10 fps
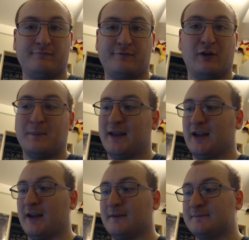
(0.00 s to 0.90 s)

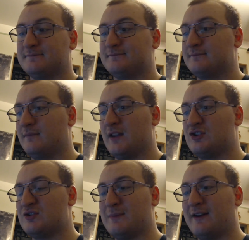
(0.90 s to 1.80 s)
filmmaking. They
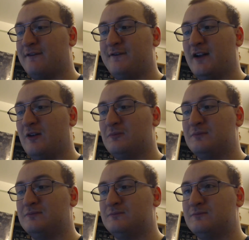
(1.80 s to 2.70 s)
just made a
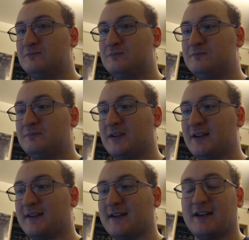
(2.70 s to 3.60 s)
film
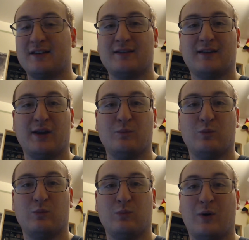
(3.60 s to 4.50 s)
because I guess they
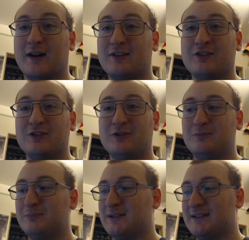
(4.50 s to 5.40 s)
wanted to,
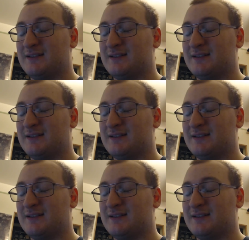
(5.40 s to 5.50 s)
but